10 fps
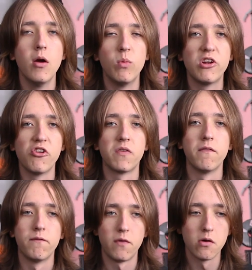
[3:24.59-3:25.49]
which is
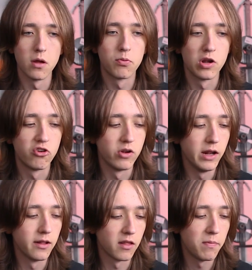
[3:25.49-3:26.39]
very
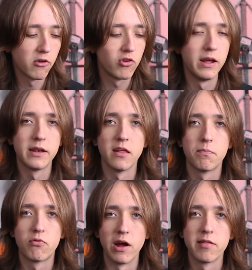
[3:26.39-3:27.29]
appreciated, especially at this
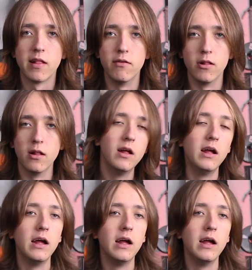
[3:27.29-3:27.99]
price level.